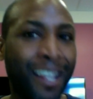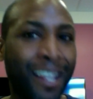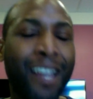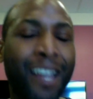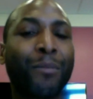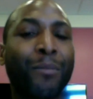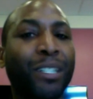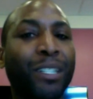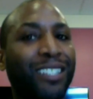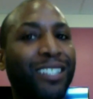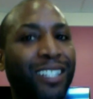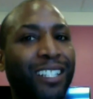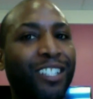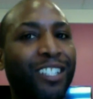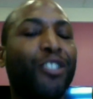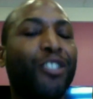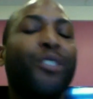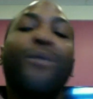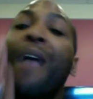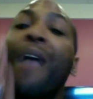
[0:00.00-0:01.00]
but still
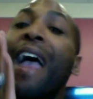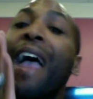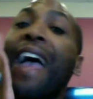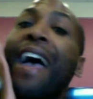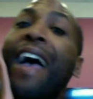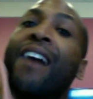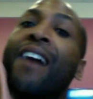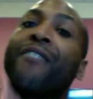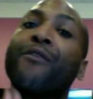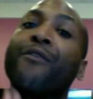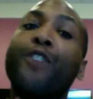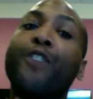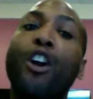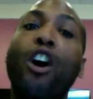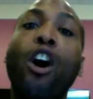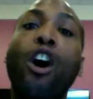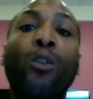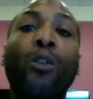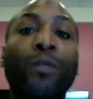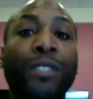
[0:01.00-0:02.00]
you have your
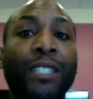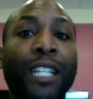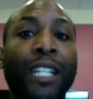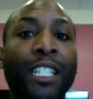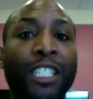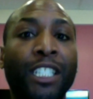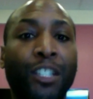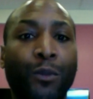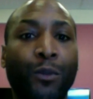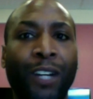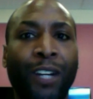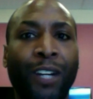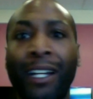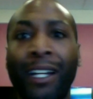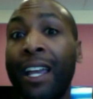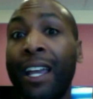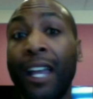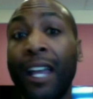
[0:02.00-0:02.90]
own sanctuary.